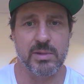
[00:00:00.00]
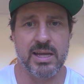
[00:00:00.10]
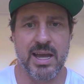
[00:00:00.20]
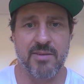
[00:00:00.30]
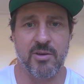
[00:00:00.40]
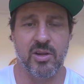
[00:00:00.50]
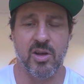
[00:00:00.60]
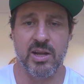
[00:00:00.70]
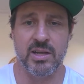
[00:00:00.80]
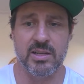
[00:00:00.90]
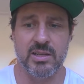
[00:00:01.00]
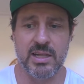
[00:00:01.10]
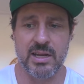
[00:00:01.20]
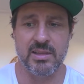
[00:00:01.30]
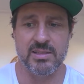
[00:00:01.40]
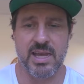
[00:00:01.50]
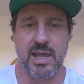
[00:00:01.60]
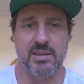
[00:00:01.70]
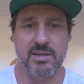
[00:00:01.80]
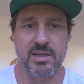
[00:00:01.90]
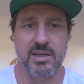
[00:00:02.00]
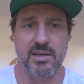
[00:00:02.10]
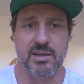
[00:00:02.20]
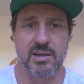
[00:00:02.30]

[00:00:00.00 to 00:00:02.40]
plan to have online later this calendar year.